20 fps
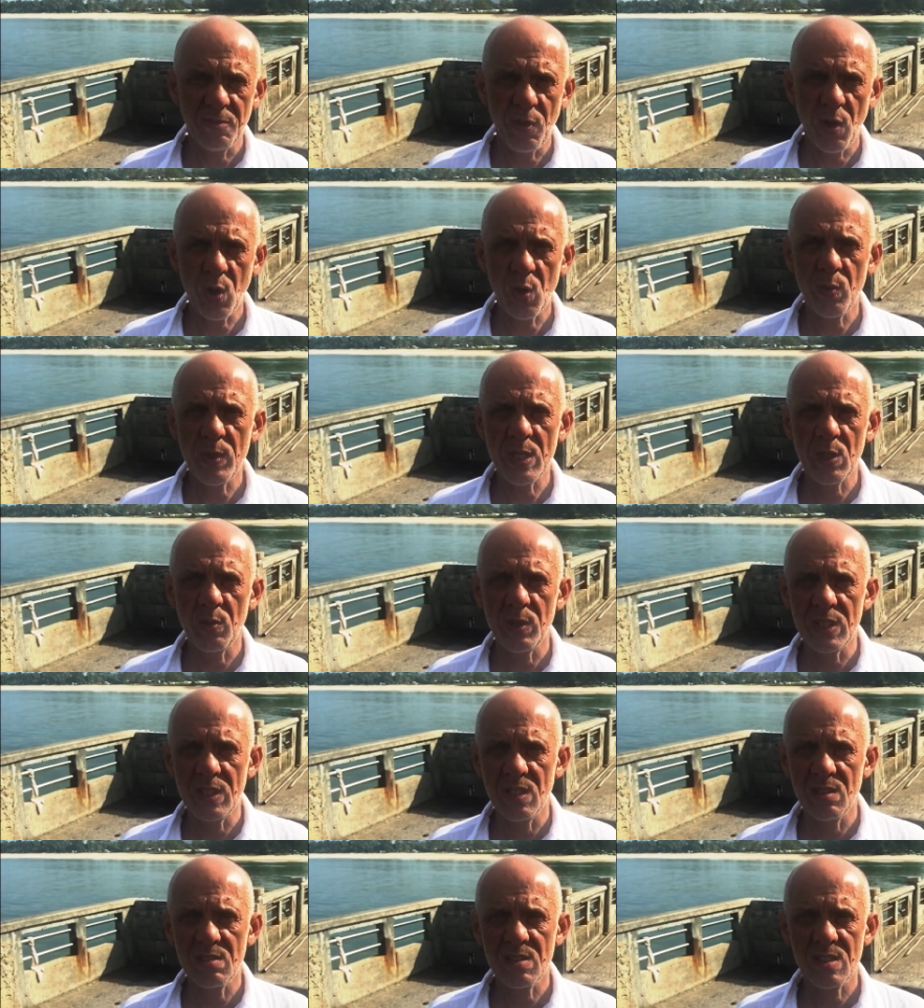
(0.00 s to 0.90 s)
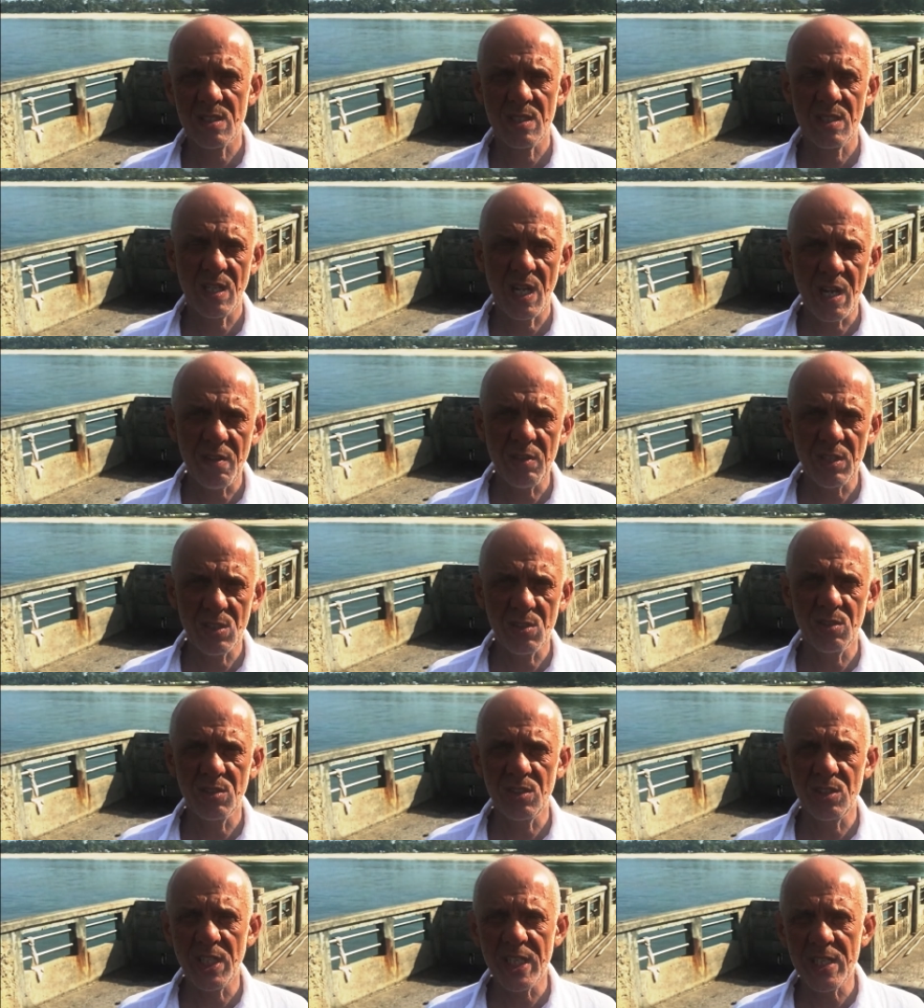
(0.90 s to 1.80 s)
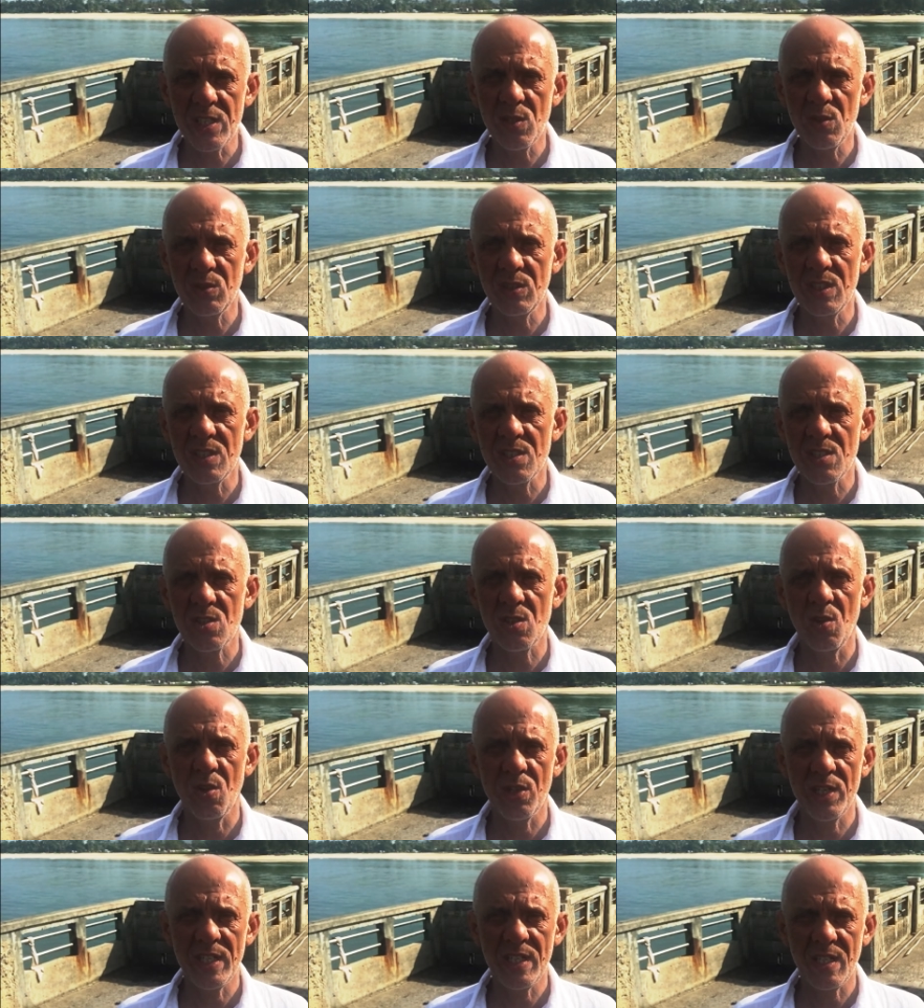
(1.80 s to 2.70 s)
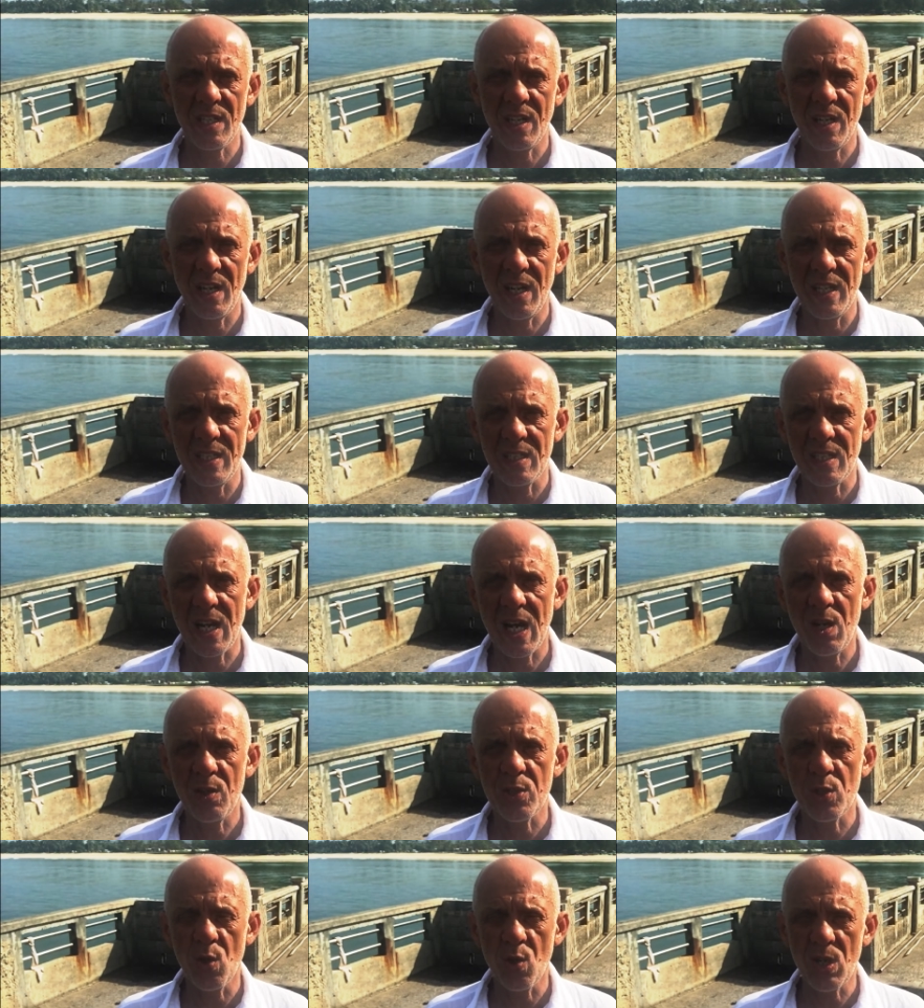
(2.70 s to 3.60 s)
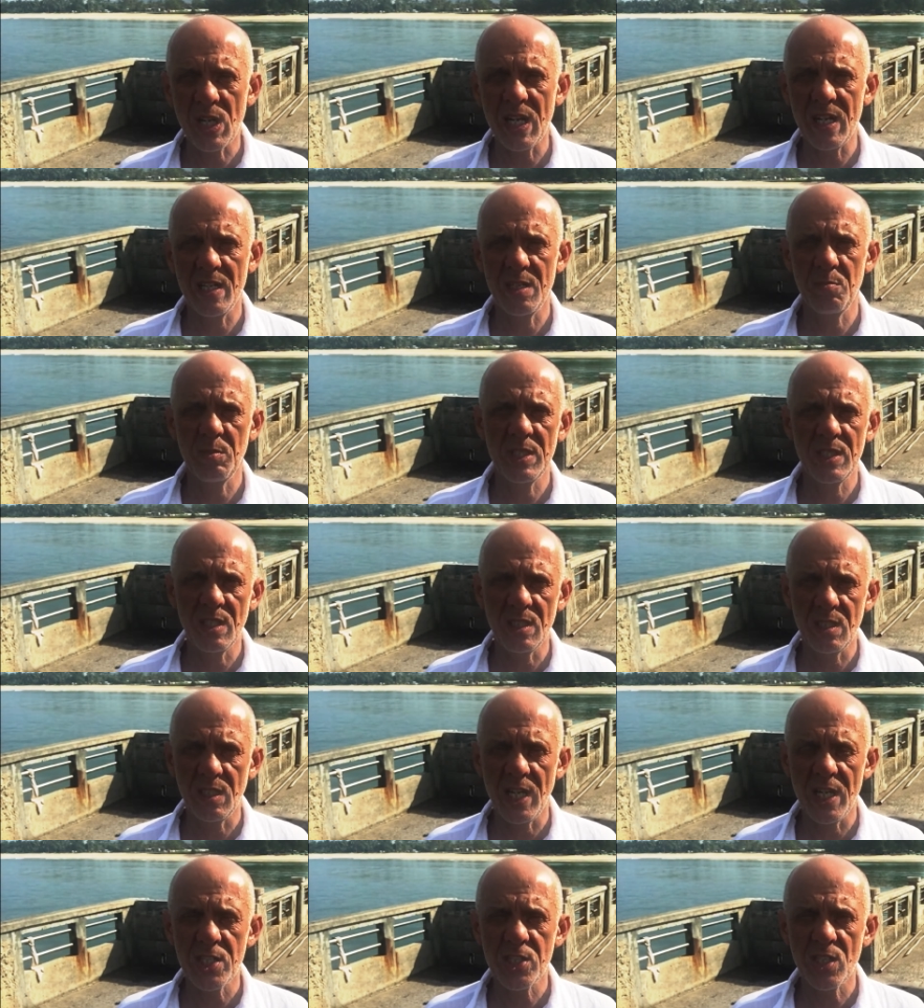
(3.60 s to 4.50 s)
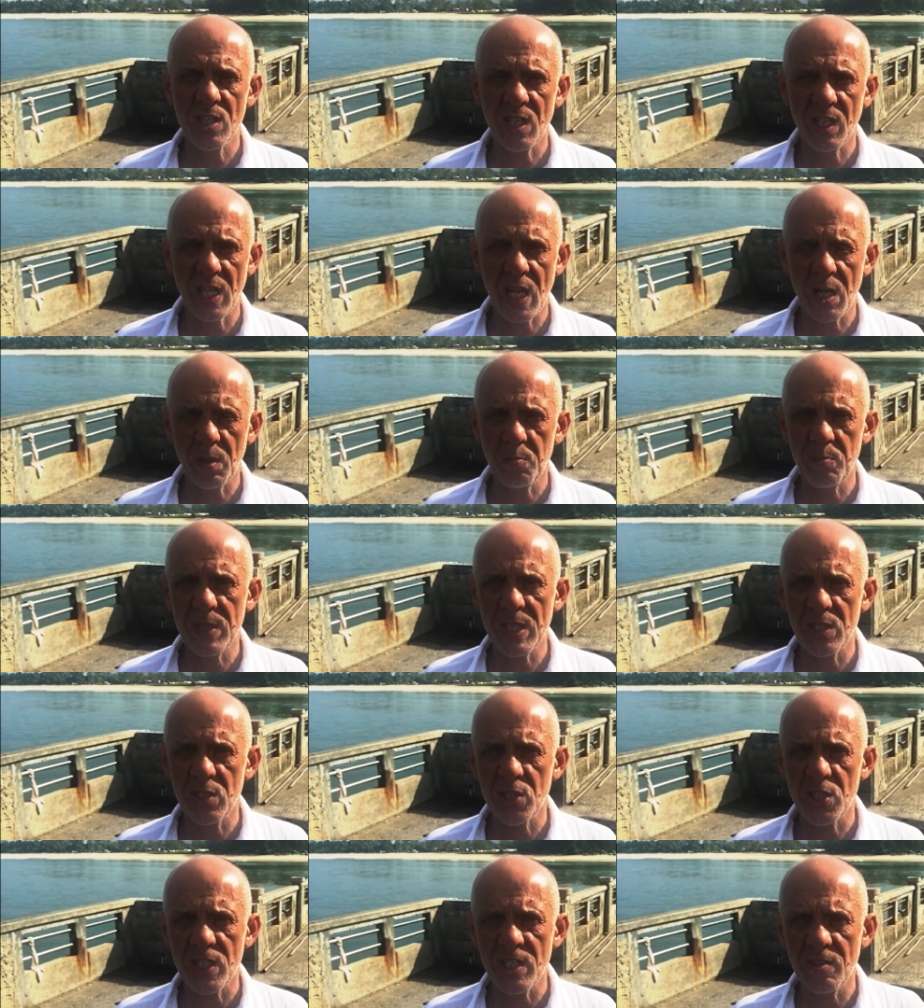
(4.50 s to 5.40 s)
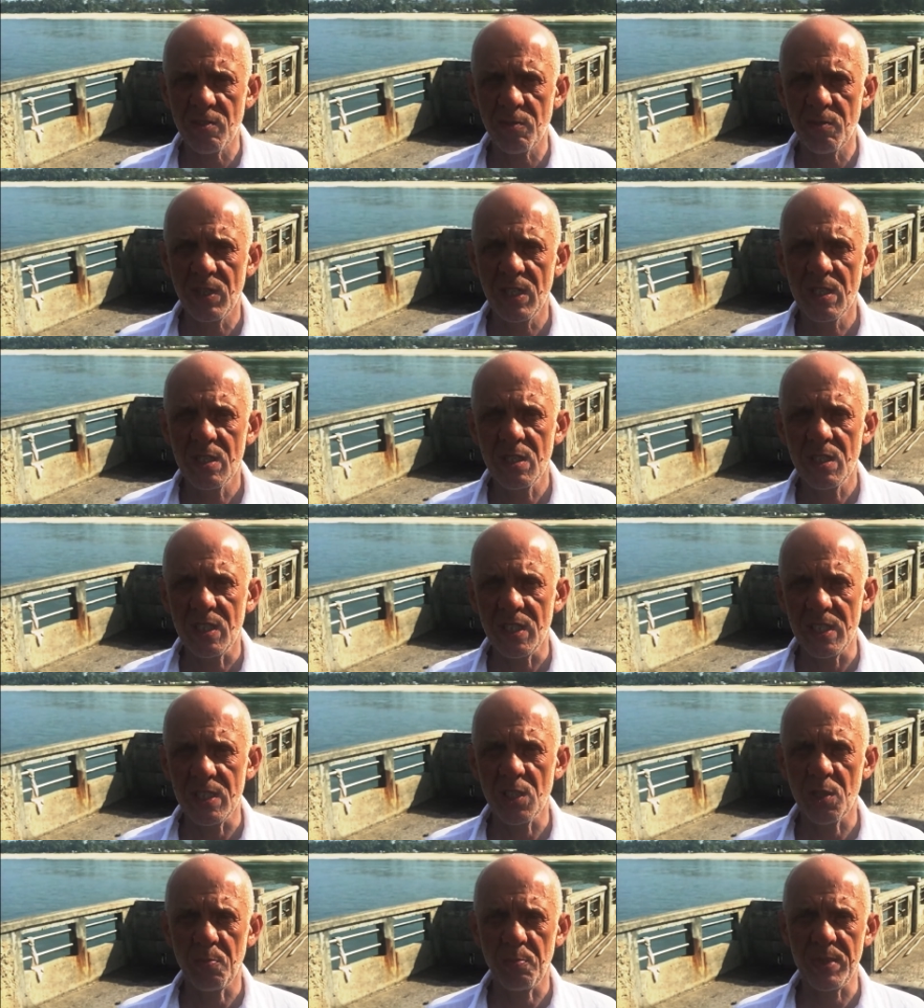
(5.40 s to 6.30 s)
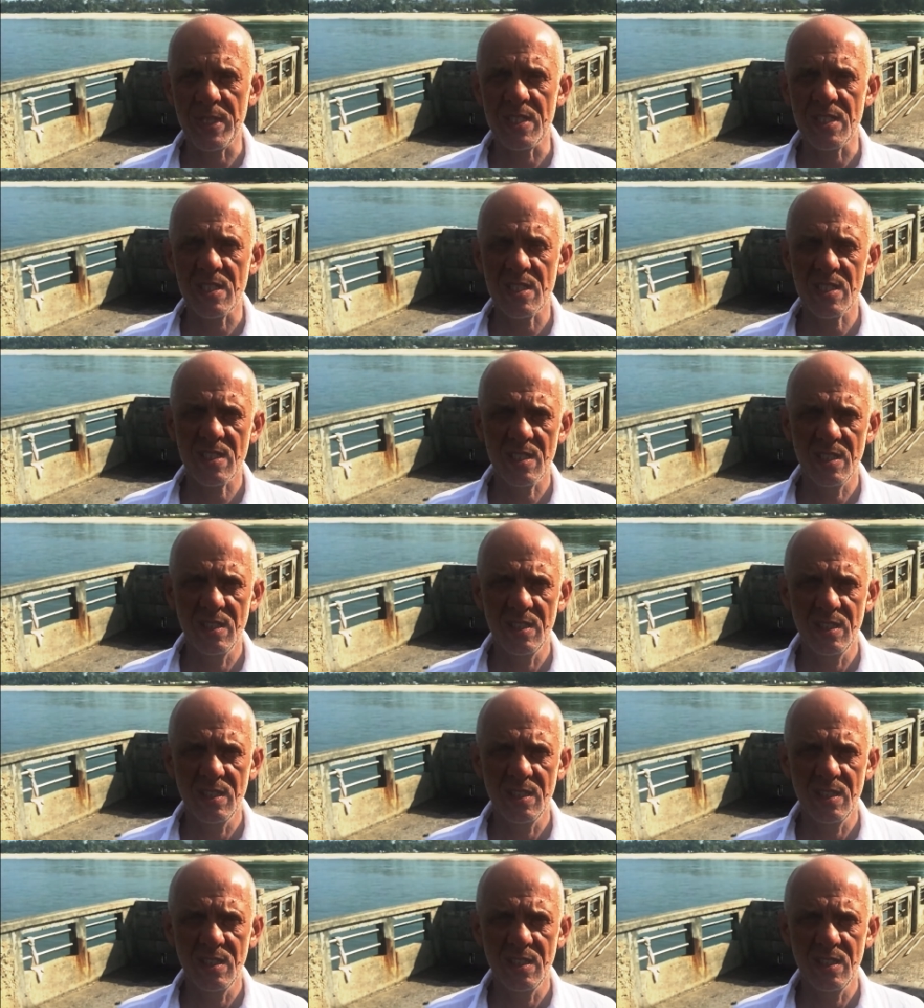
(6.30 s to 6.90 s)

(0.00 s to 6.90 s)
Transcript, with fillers: following videos, I will continue this story and how yoga and meditation helped me achieve inner peace.